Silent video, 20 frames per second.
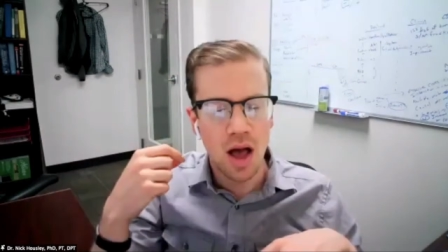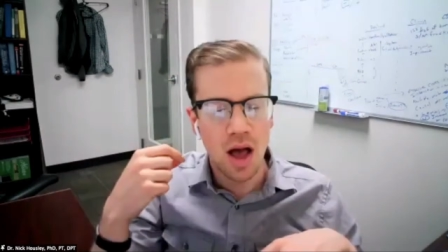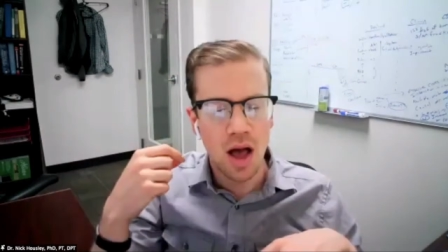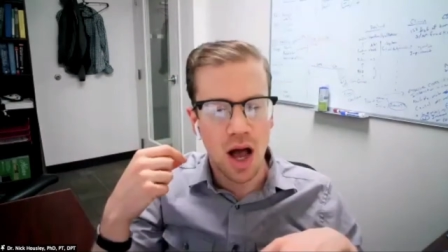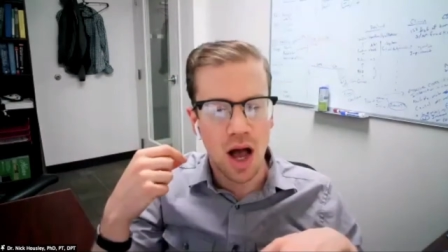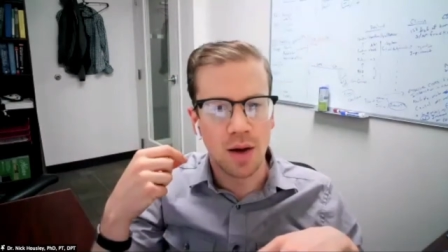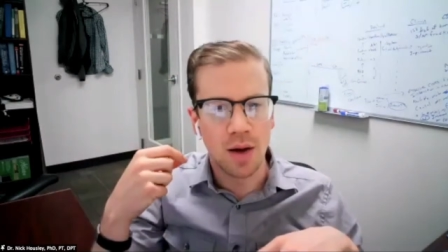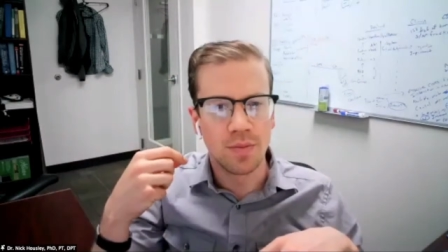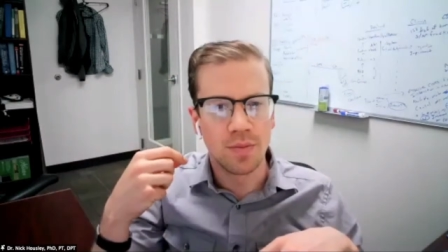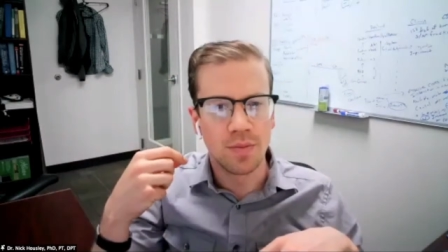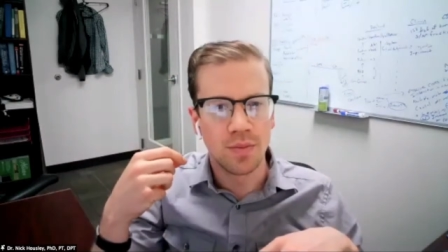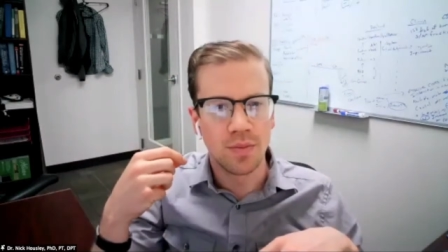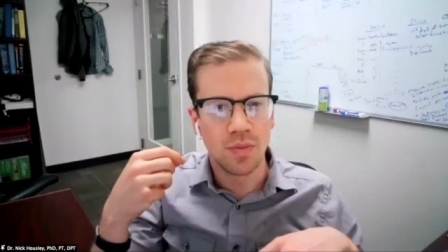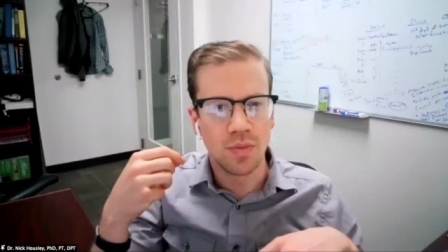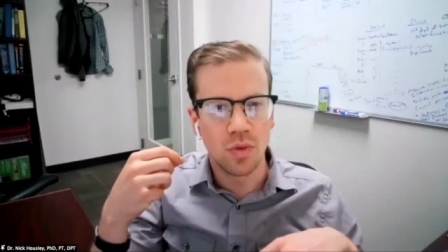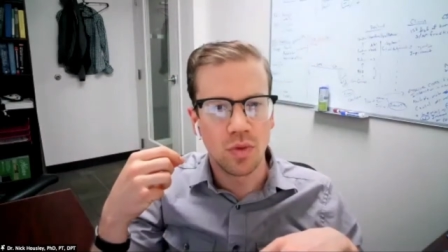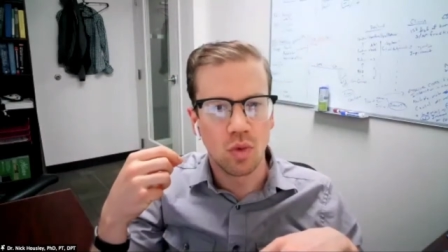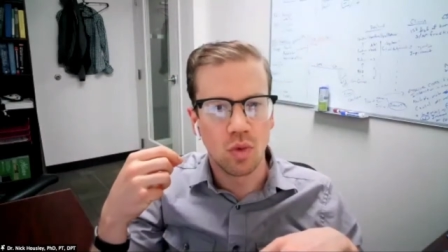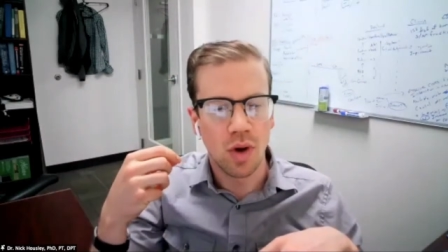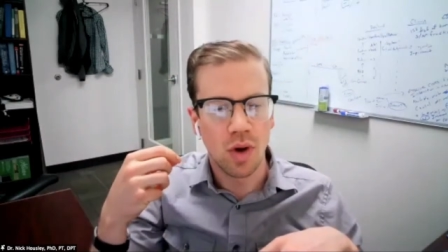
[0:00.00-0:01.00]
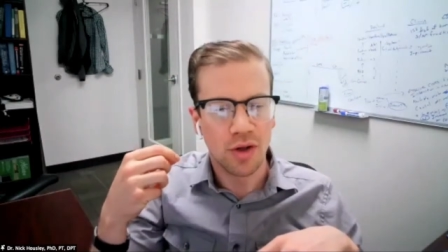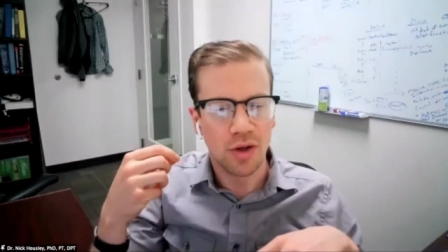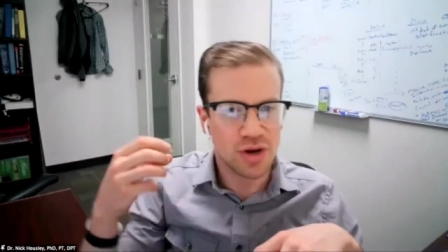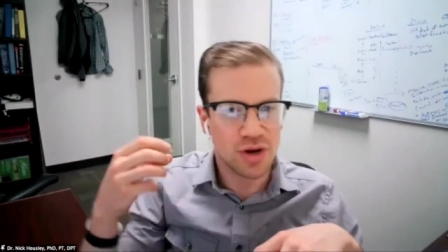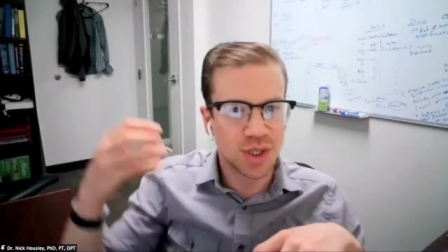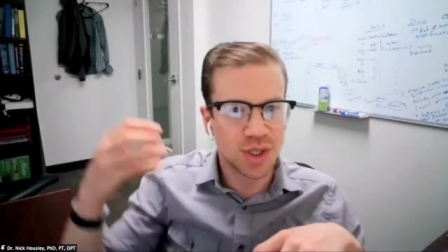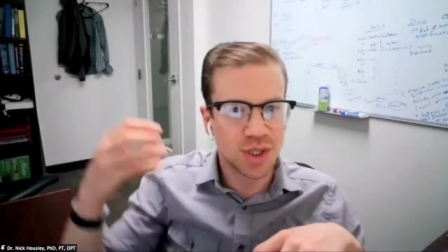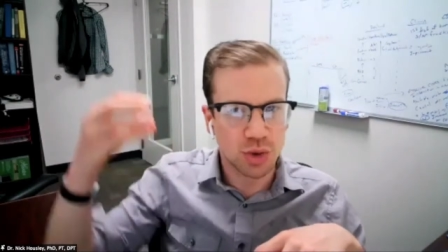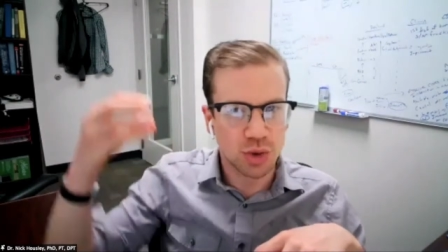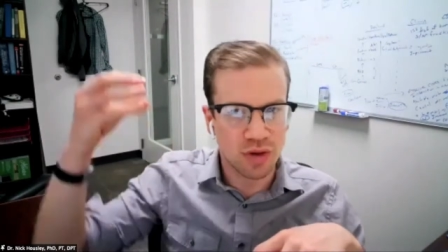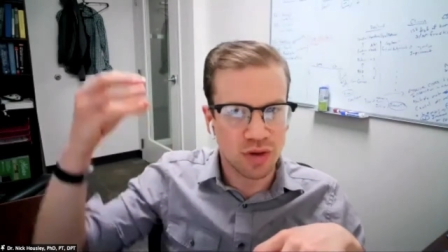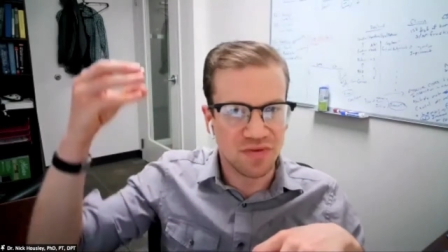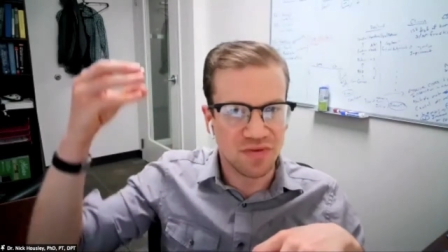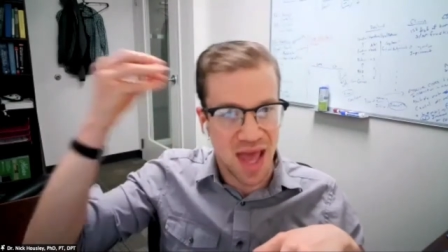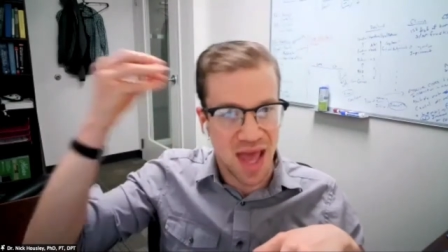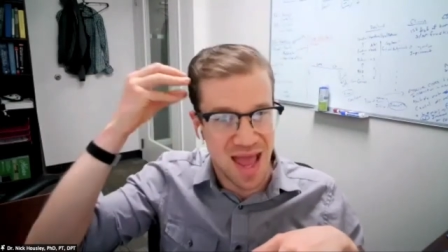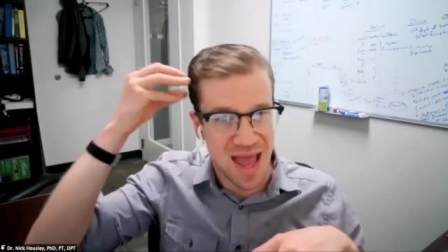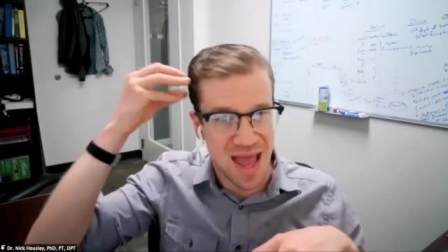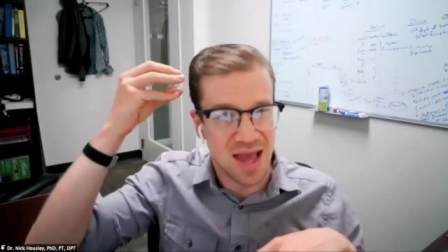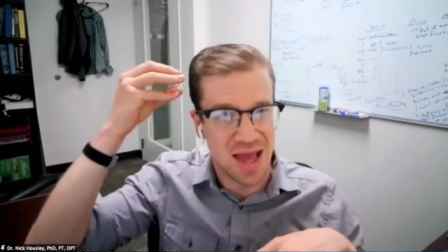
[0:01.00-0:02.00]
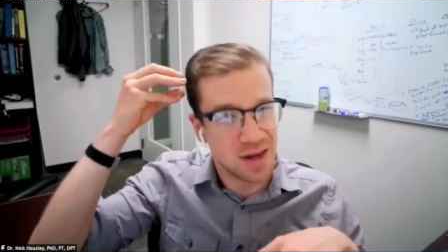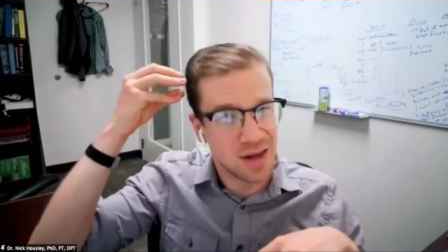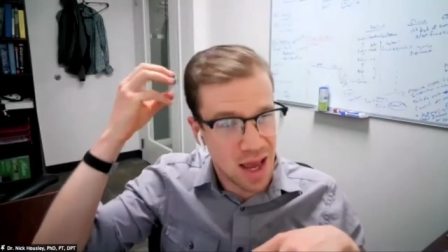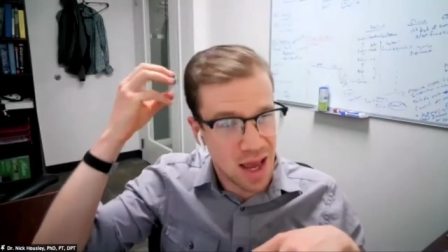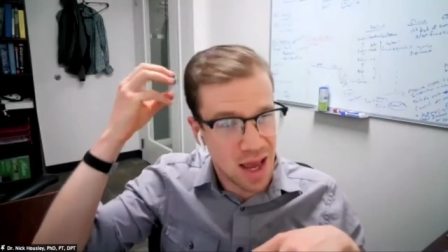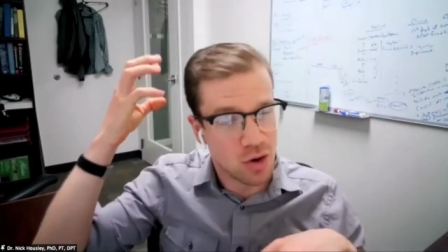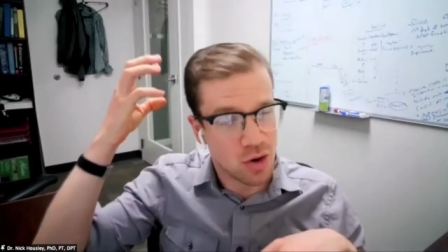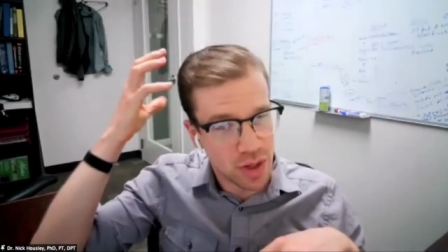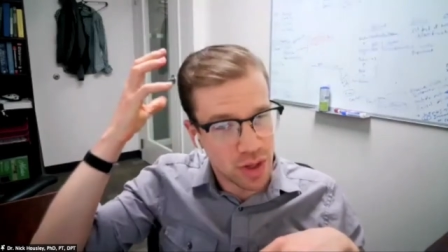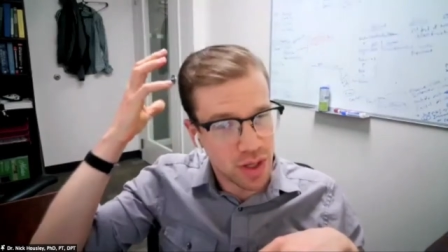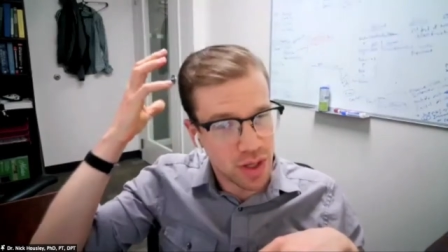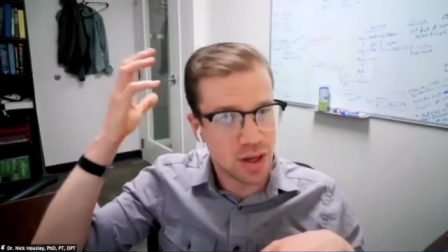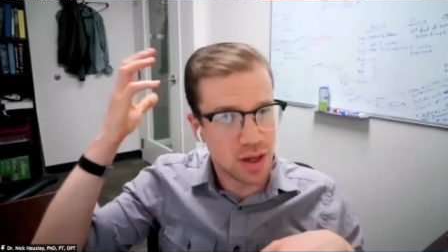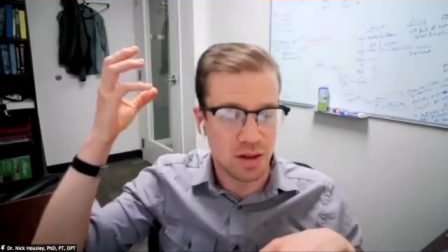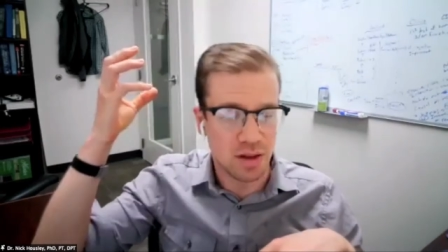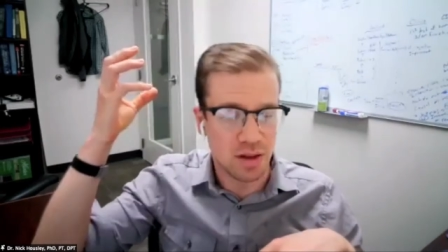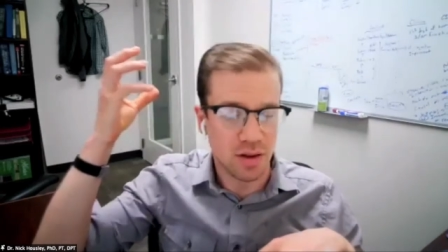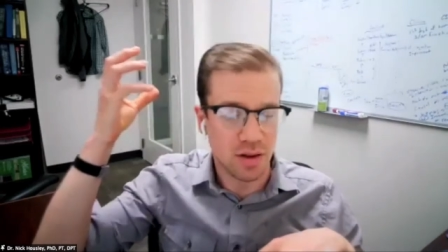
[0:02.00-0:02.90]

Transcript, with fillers: Um, while there is sort of a hand area and a,